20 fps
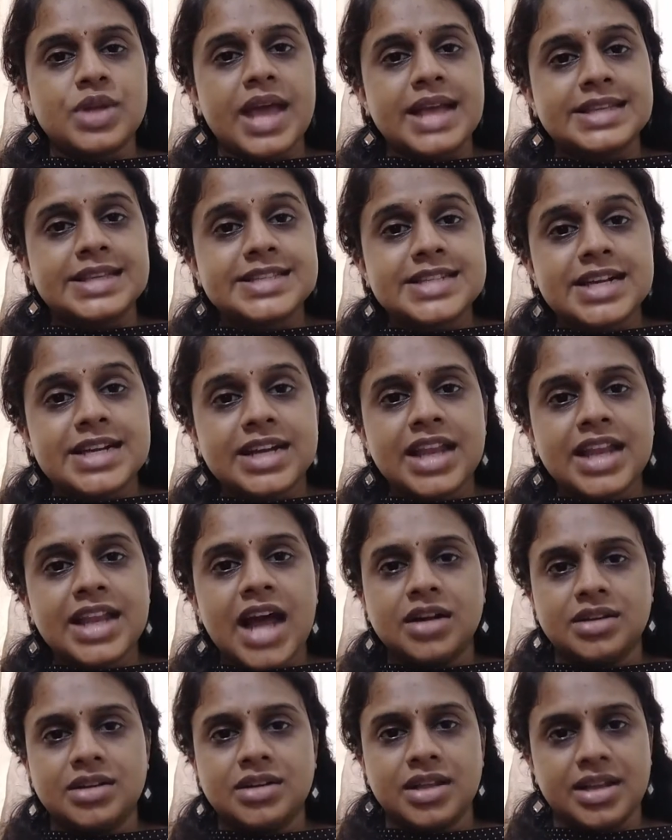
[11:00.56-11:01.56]
to the
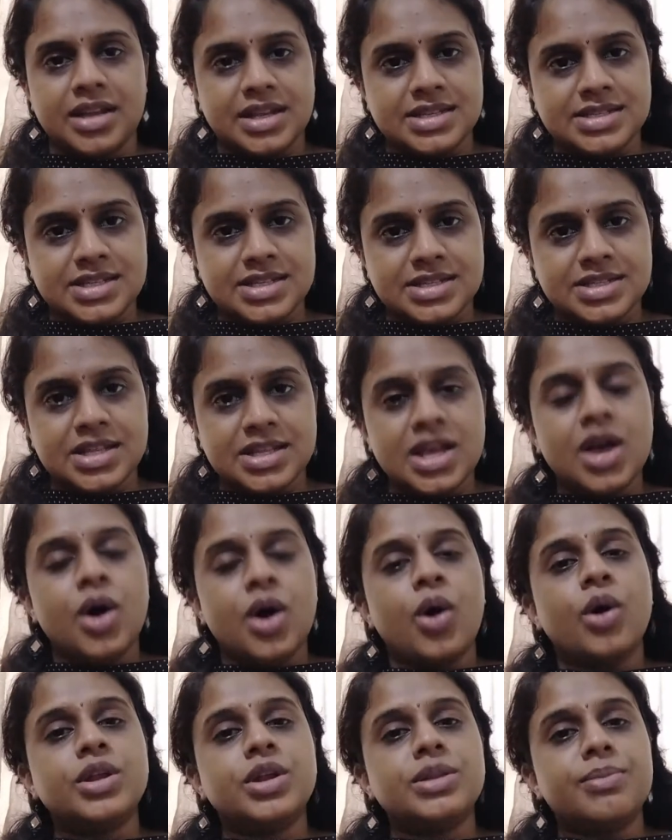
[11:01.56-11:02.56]
external utterances
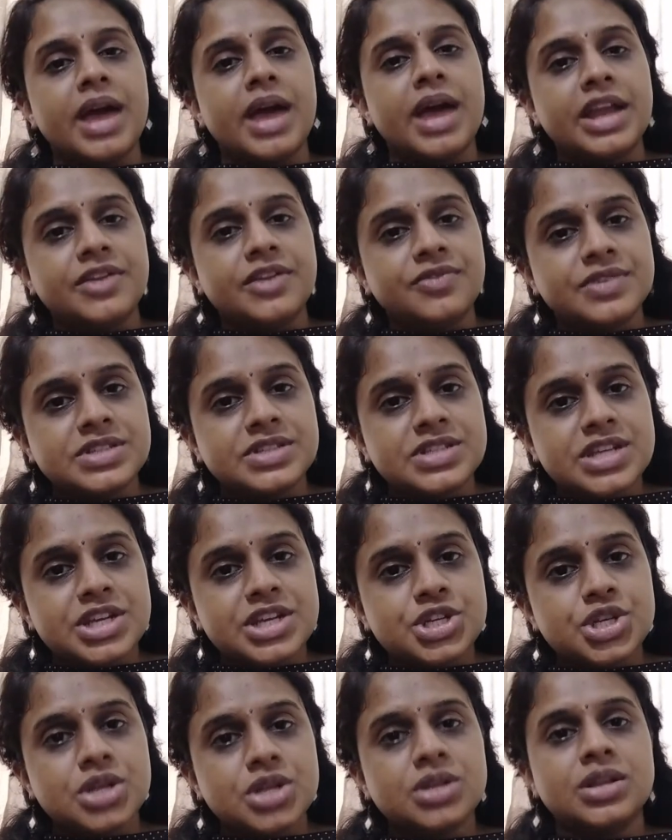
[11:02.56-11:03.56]
or the
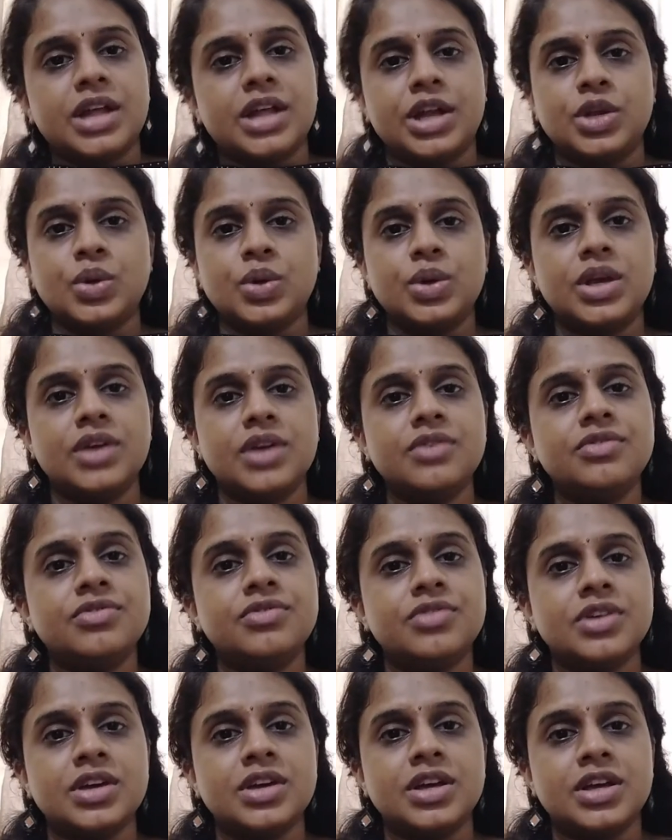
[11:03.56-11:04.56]
manifestation that you
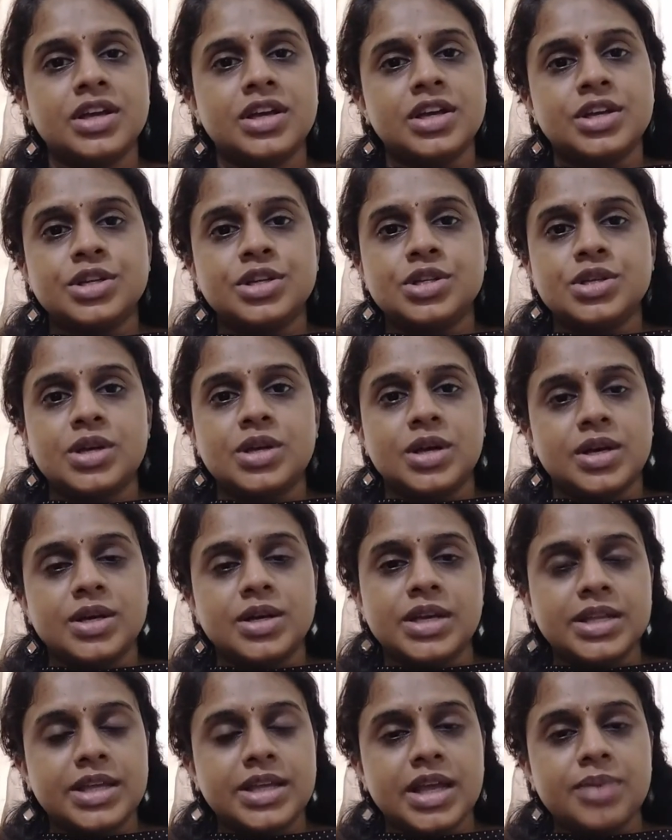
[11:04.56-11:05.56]
give.
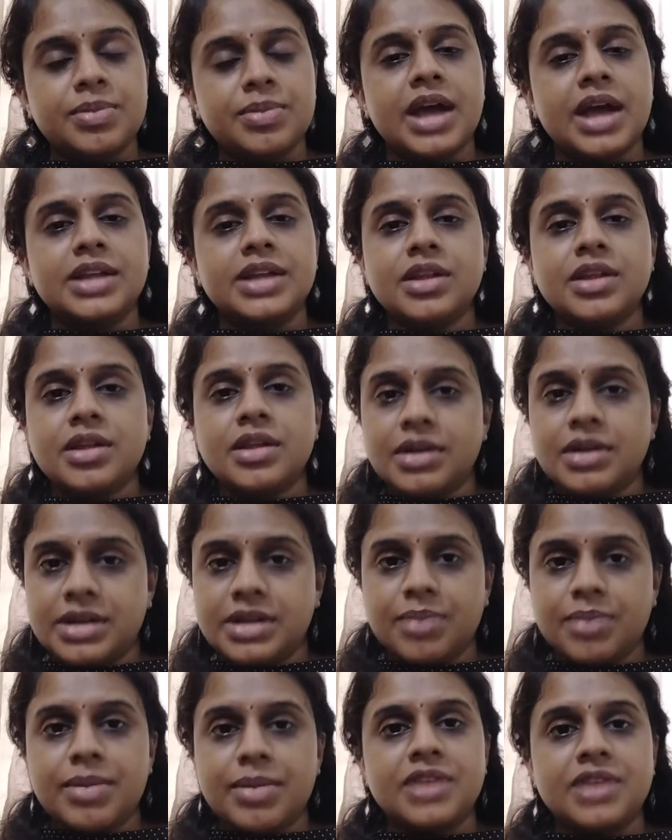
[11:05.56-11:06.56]
It can be either a
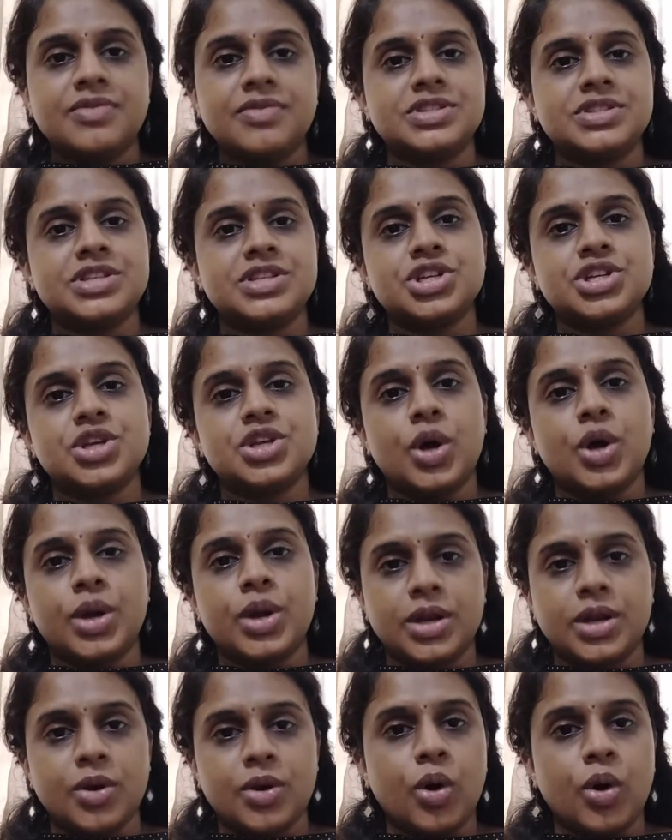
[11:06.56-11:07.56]
written manifestation
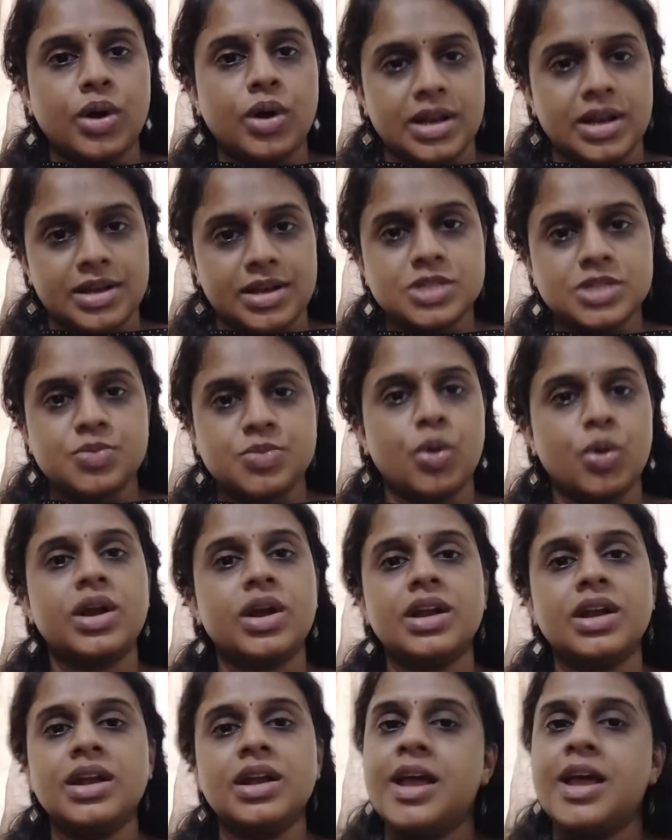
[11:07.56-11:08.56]
or an oral, a
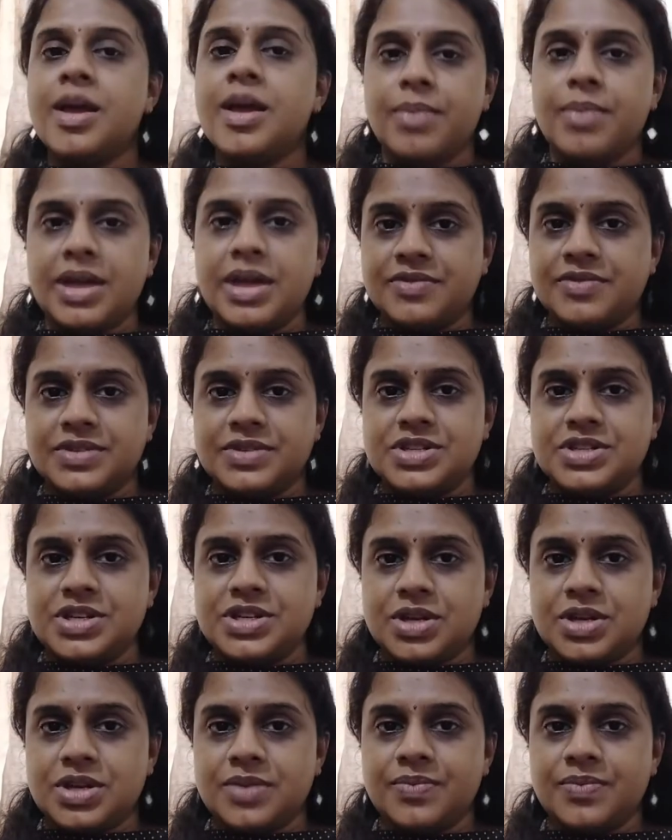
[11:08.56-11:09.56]
spoken
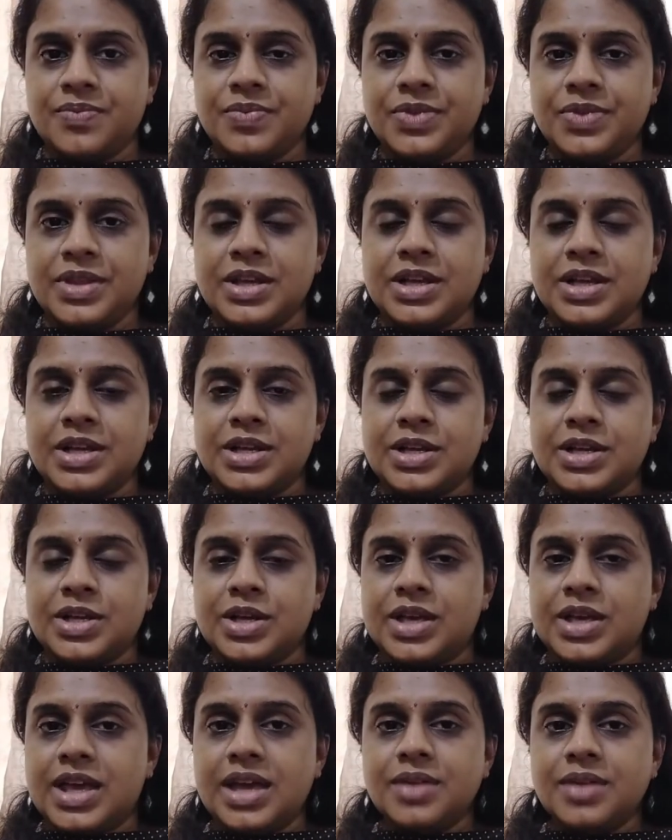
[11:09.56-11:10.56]
manifestation.
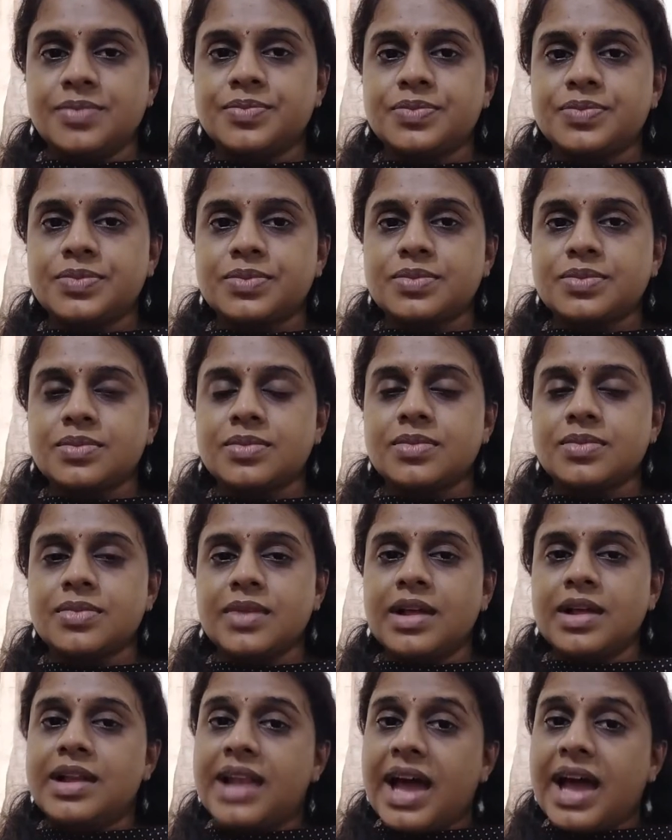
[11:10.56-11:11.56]
Okay,
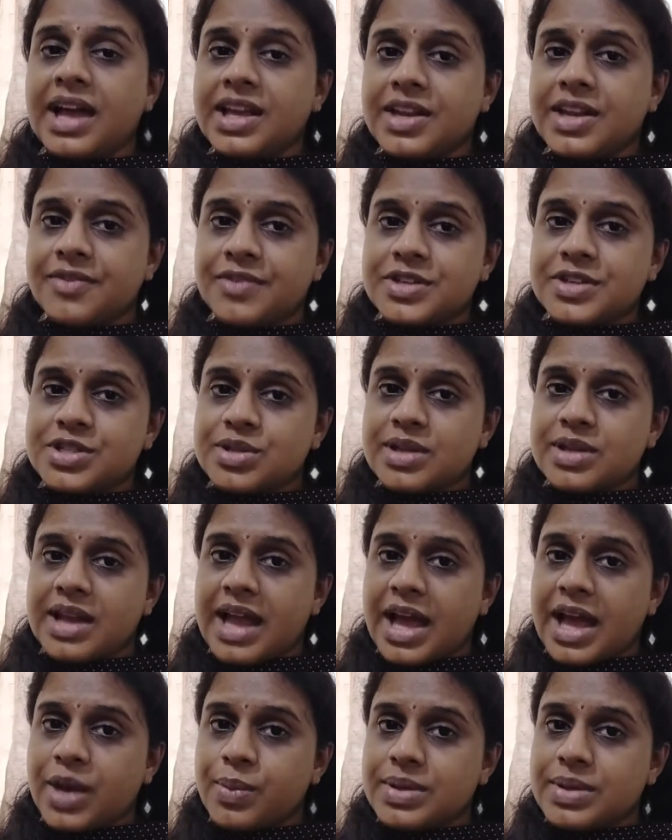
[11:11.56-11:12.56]
lang refers to the
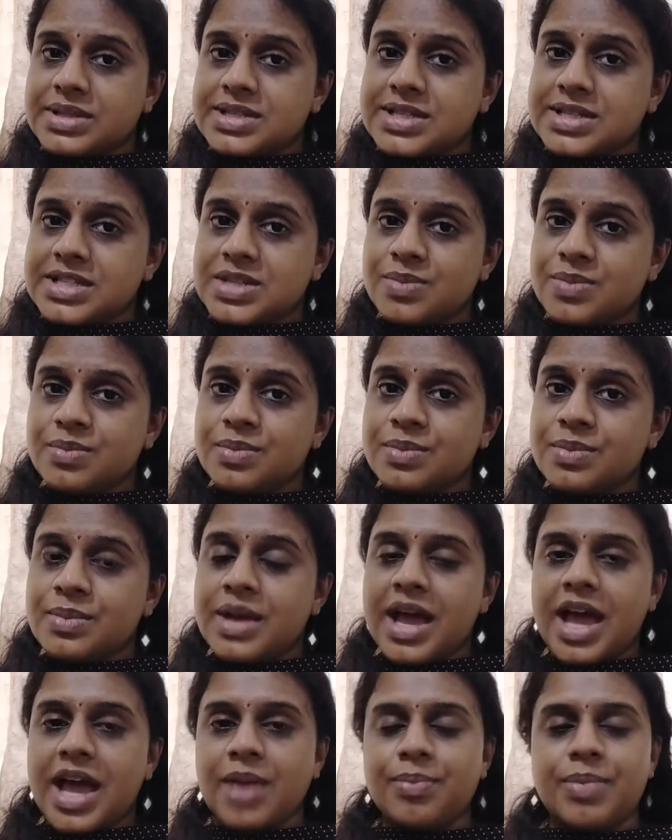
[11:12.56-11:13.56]
language system
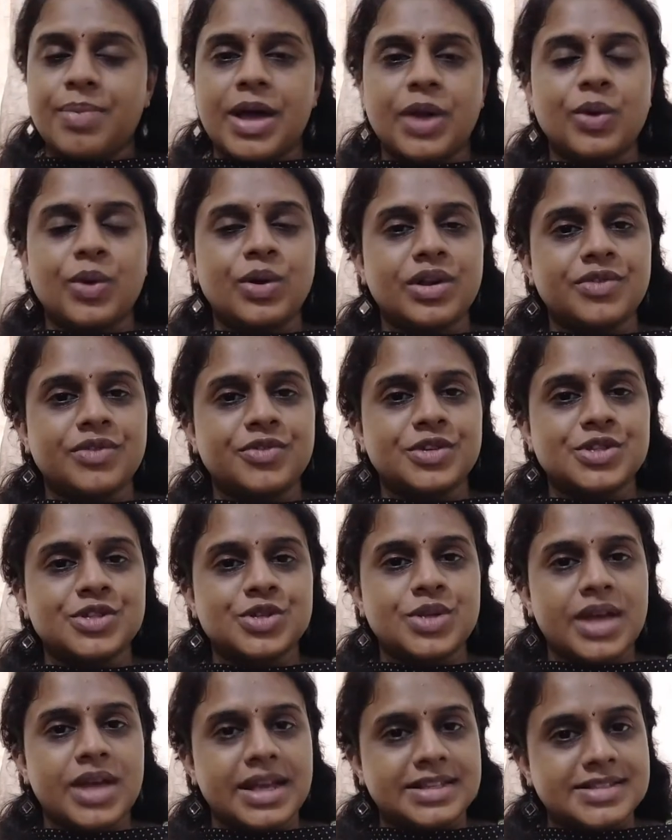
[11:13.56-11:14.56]
and parole
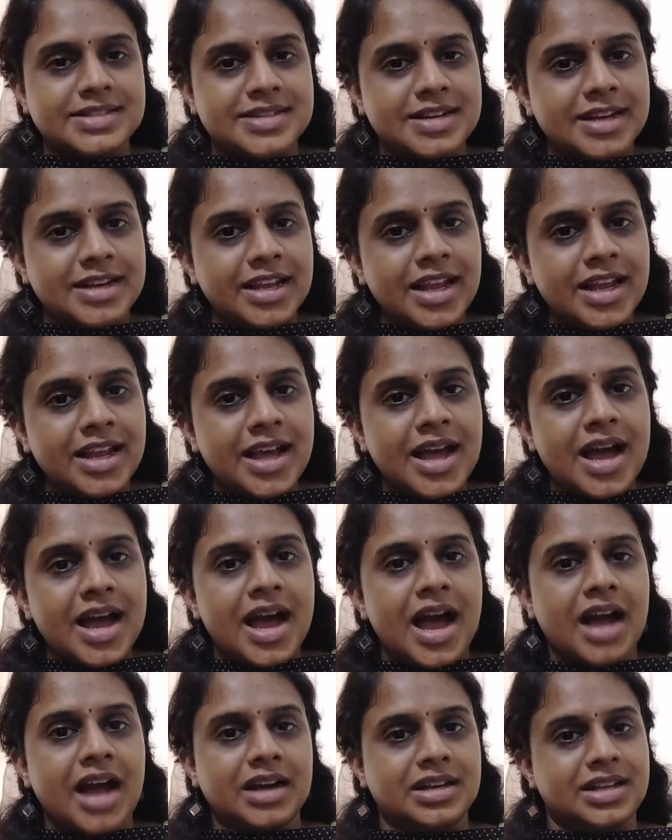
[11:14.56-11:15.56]
refers to the external
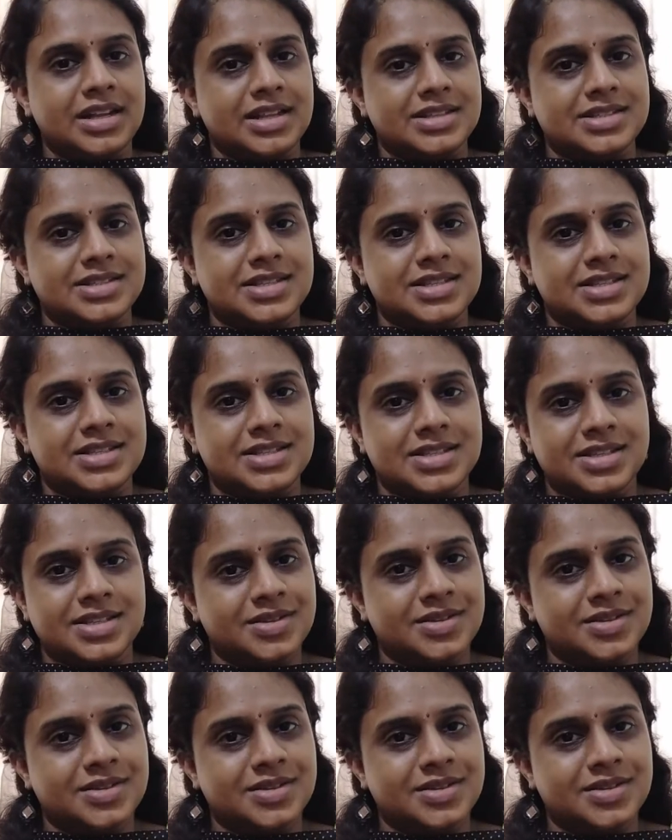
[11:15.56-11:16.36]
utterances.